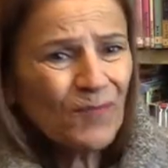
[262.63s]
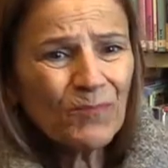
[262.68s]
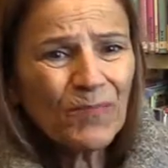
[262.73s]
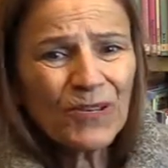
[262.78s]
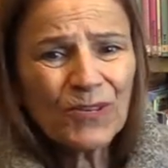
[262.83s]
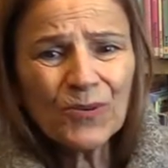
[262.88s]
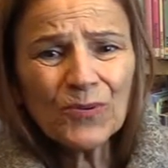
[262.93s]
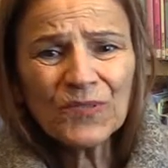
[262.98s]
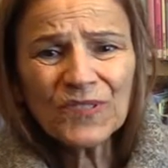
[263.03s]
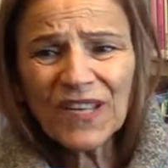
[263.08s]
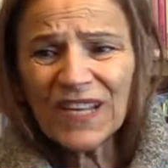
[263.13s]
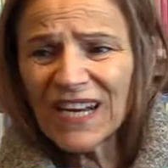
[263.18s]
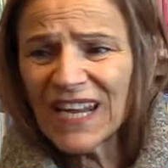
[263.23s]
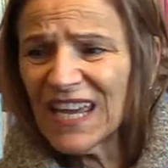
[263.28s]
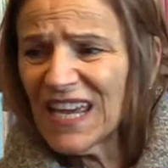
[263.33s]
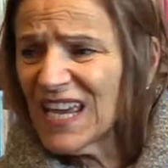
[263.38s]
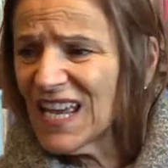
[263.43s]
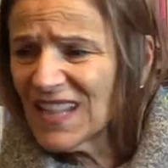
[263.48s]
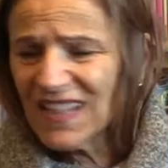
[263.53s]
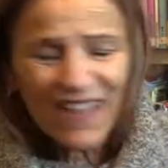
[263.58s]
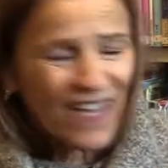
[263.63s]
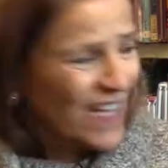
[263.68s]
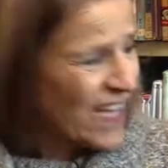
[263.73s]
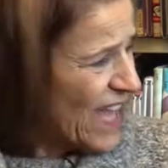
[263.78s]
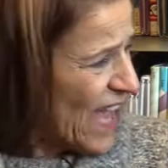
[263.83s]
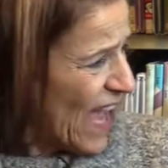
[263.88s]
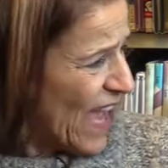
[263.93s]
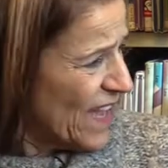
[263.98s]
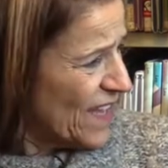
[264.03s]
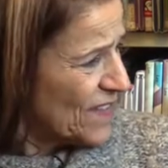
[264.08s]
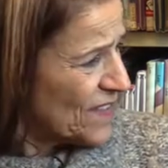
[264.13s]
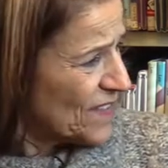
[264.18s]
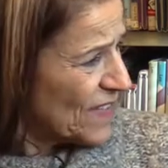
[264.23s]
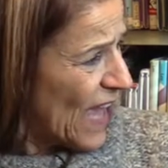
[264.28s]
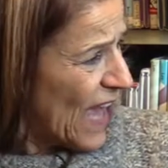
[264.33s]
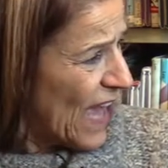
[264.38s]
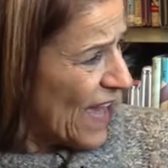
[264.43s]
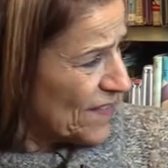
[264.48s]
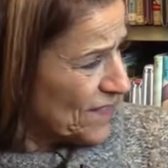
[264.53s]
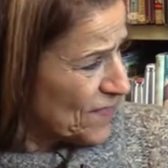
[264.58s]
But who's going to eat the cakes?
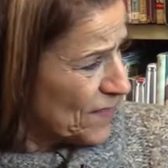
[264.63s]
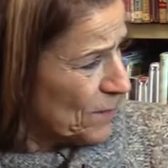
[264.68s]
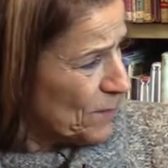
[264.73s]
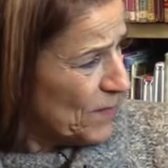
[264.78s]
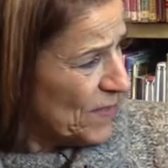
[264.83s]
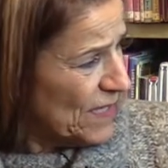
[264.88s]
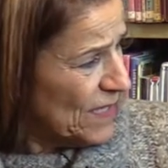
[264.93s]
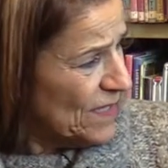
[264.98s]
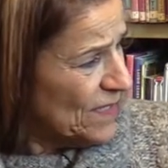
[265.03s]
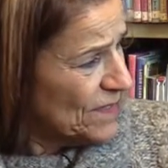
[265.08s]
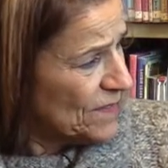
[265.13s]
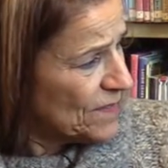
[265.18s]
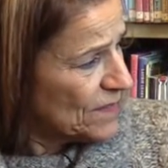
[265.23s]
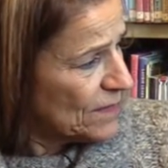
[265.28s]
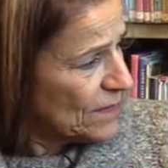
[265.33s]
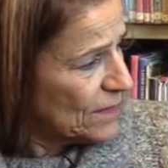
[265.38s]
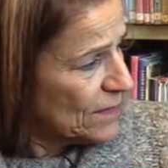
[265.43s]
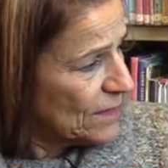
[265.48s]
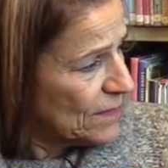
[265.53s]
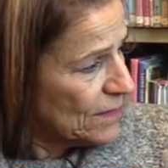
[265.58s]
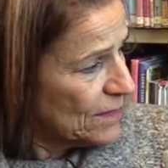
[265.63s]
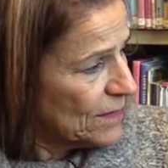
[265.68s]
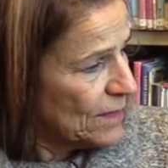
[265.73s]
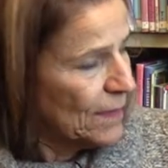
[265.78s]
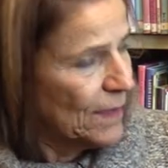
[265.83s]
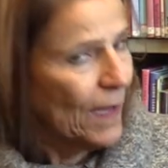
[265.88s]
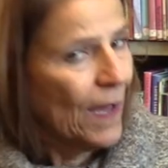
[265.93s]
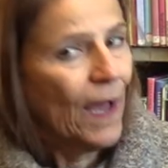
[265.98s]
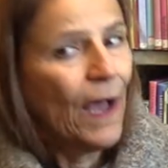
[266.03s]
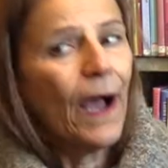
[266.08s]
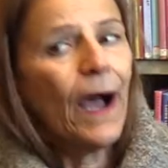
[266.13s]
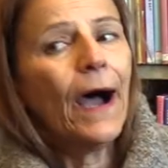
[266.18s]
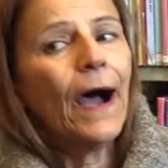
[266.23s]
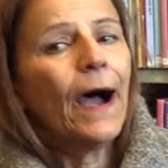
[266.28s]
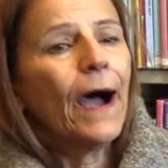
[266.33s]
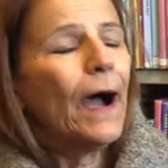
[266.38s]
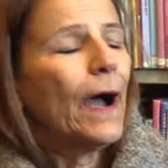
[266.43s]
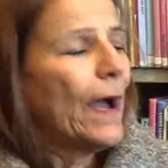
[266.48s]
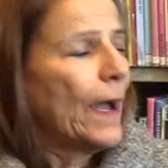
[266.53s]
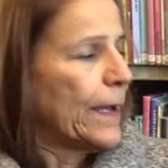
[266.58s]
asked the bees.
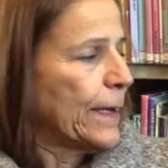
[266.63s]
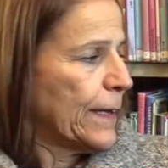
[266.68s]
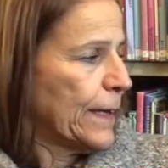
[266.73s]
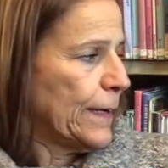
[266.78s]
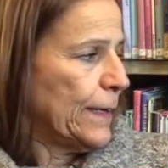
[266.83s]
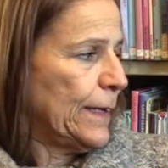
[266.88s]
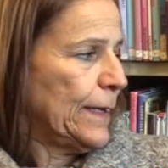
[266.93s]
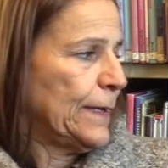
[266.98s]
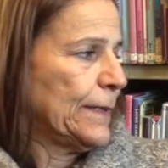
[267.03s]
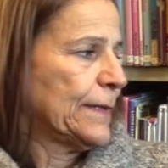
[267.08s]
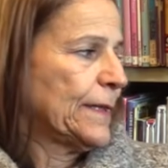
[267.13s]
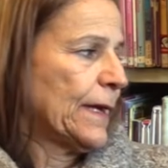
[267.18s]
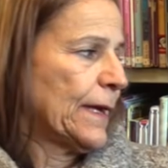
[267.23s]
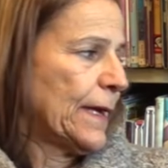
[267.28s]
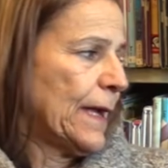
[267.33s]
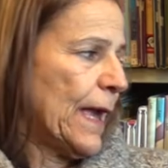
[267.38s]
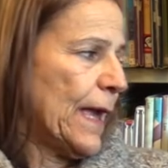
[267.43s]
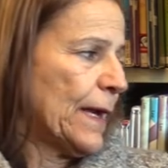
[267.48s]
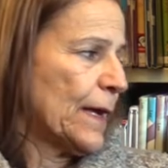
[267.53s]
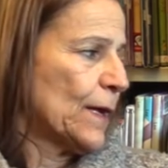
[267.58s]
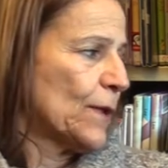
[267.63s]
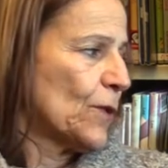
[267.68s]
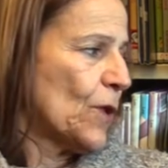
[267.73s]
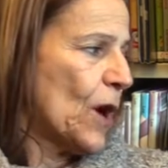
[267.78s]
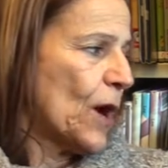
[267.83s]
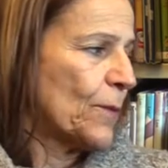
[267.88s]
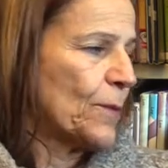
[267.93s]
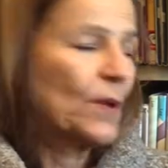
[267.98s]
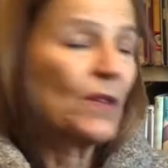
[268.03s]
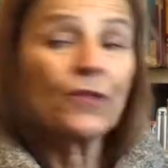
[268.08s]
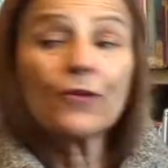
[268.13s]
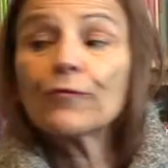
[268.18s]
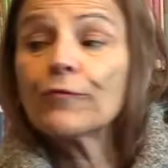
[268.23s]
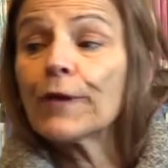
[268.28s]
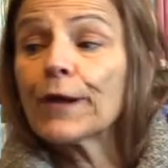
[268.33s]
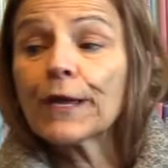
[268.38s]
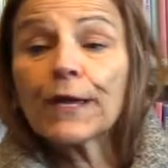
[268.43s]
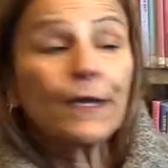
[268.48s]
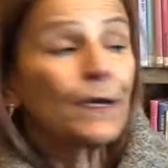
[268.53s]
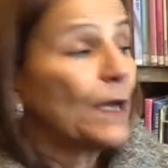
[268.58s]
I can eat the cake along with
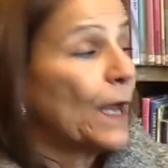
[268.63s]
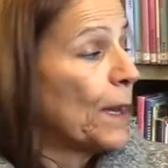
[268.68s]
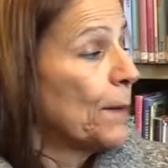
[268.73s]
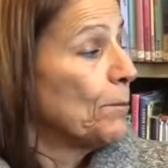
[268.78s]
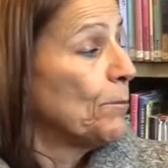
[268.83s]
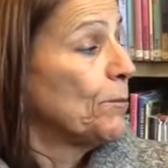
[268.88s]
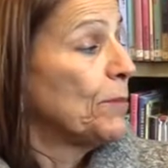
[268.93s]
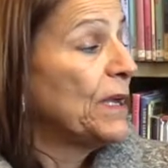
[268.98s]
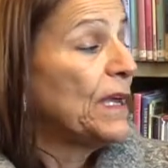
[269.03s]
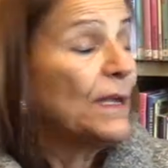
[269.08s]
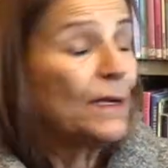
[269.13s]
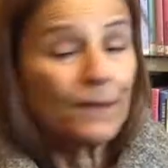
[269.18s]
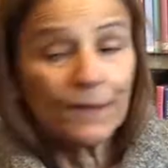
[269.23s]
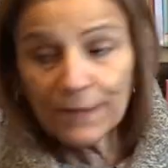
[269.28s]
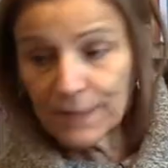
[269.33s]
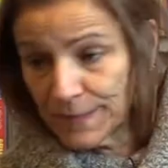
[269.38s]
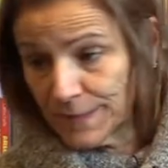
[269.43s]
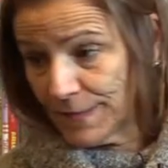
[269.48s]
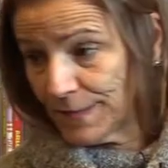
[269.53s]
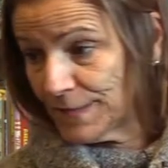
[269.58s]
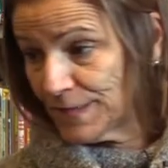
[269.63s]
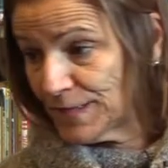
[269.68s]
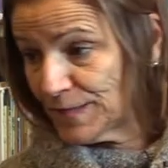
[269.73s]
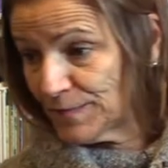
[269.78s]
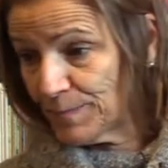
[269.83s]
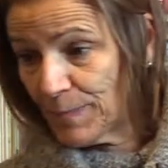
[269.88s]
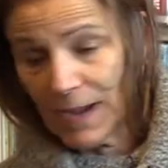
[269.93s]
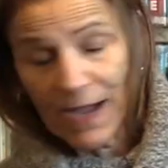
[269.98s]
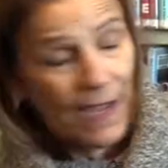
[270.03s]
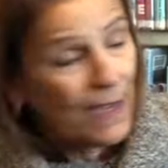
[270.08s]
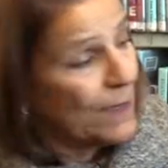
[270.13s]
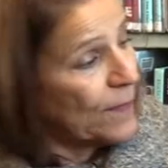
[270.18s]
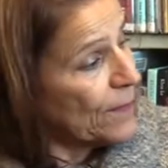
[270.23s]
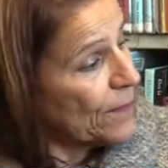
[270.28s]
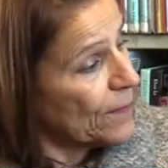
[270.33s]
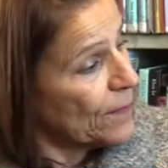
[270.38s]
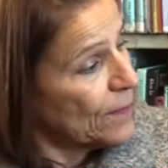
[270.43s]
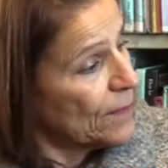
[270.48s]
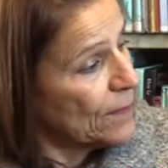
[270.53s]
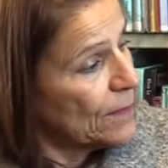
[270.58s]
Cricket and Beetle, says Spider.
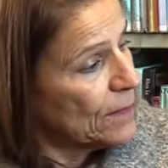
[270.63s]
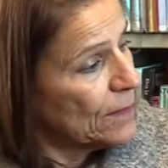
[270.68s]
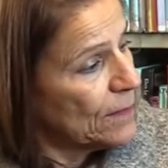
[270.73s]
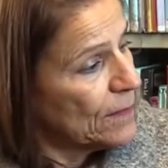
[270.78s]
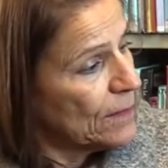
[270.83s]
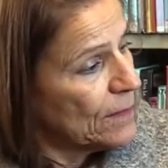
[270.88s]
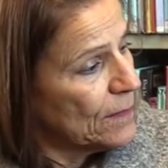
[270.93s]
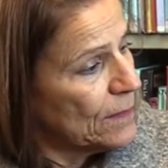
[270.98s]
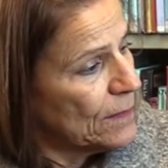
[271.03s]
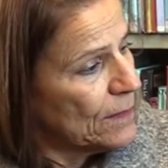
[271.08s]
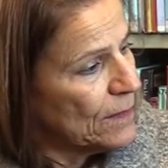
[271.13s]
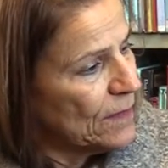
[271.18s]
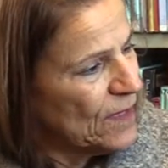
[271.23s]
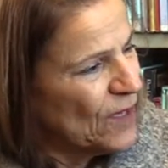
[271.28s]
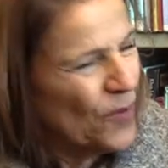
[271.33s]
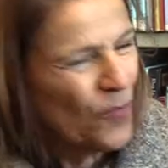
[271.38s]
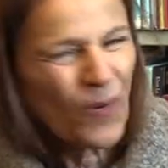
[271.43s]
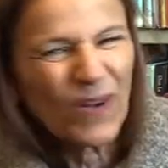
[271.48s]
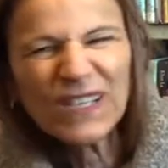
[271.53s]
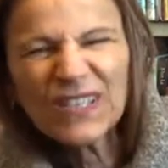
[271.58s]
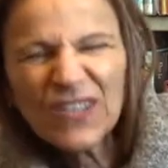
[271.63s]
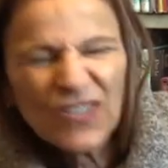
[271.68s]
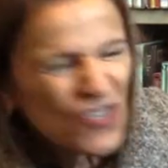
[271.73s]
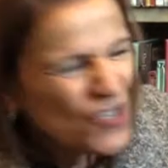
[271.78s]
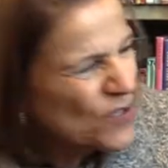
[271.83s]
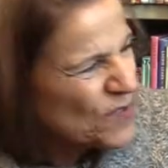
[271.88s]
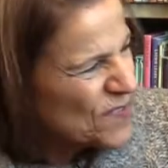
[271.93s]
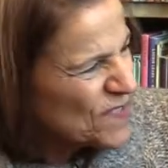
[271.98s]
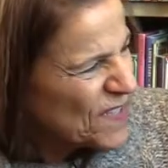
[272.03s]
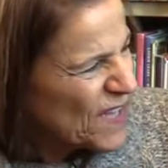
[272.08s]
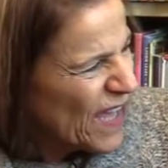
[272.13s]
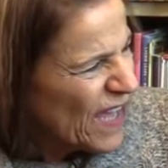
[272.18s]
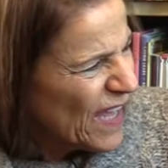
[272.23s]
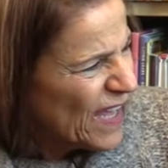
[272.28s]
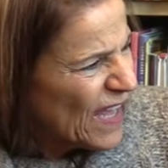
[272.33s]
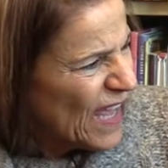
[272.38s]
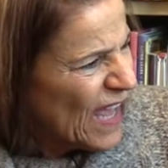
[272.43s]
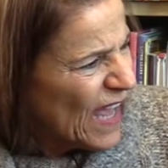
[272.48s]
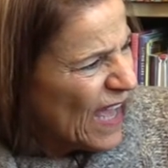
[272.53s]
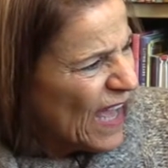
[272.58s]
What did you
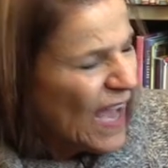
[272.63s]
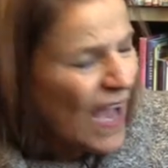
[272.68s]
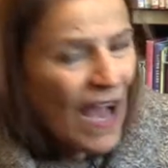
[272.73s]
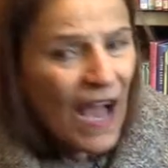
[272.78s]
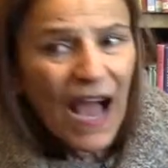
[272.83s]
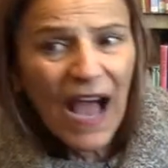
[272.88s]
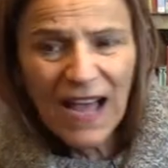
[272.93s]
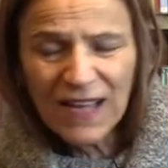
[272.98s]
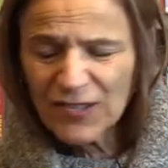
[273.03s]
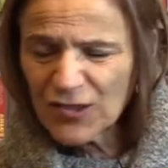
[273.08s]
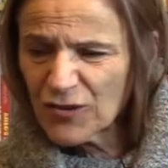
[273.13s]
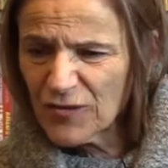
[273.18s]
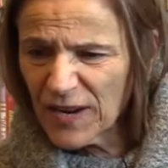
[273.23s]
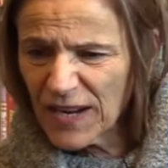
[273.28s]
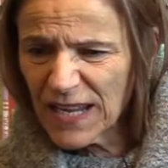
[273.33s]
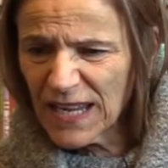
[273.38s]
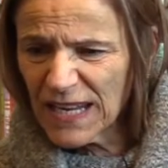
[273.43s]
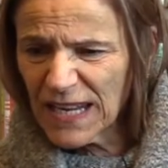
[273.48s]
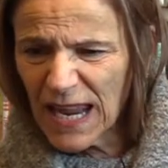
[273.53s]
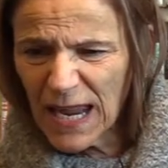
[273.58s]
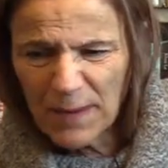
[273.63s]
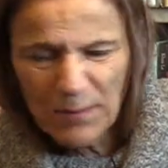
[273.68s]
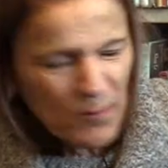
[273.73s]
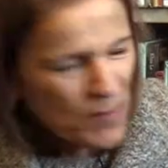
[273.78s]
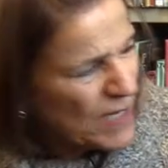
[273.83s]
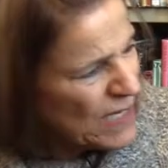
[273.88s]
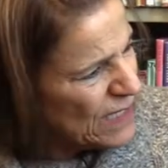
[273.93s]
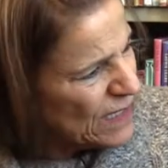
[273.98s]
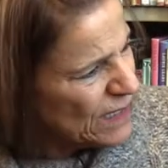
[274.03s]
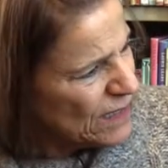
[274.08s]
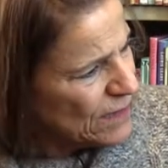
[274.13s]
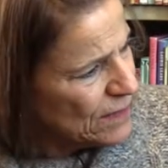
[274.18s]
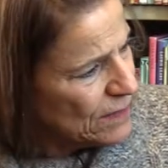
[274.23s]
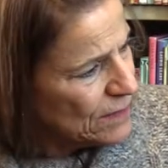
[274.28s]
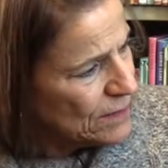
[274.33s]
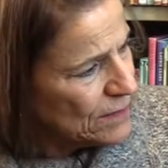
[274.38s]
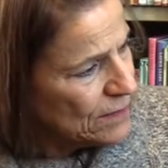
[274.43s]
say? asked Cricket and Beetle.